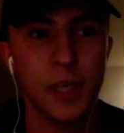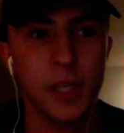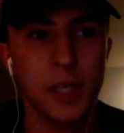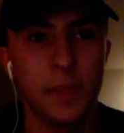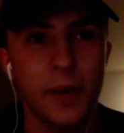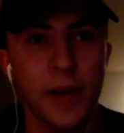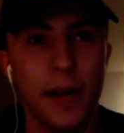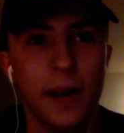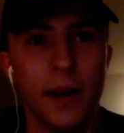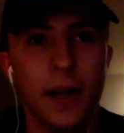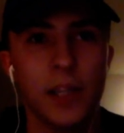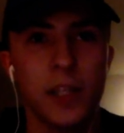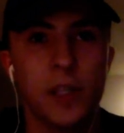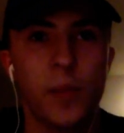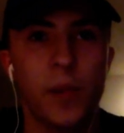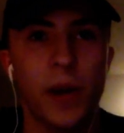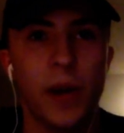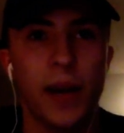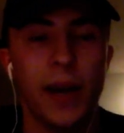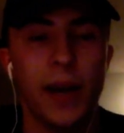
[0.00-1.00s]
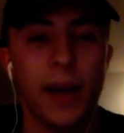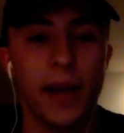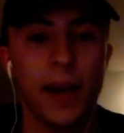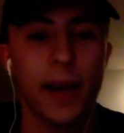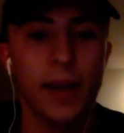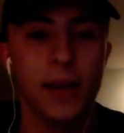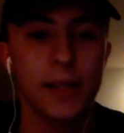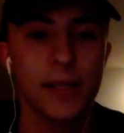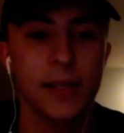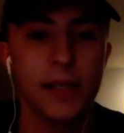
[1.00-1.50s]
experience playing
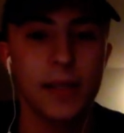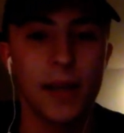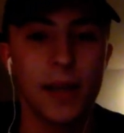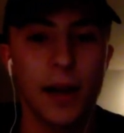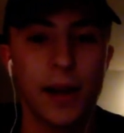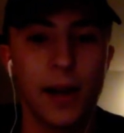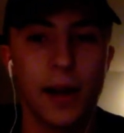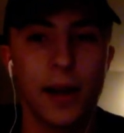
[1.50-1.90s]
against